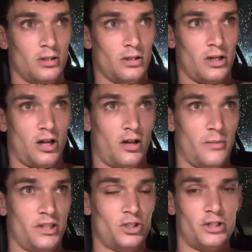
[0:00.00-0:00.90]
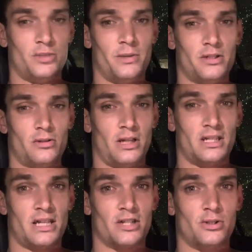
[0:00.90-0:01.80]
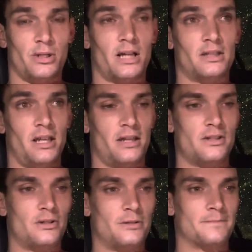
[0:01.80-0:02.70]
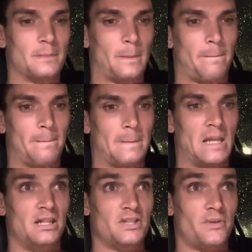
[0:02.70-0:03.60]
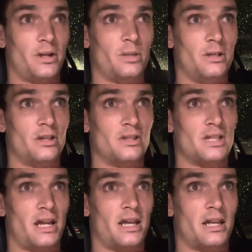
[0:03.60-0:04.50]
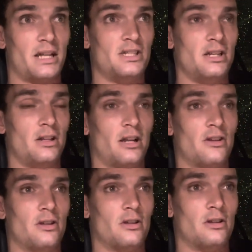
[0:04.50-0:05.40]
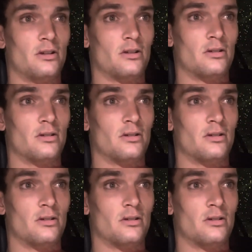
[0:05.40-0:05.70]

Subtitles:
and judgmental, that's actually not the answer. And it's funny because like I see a lot of the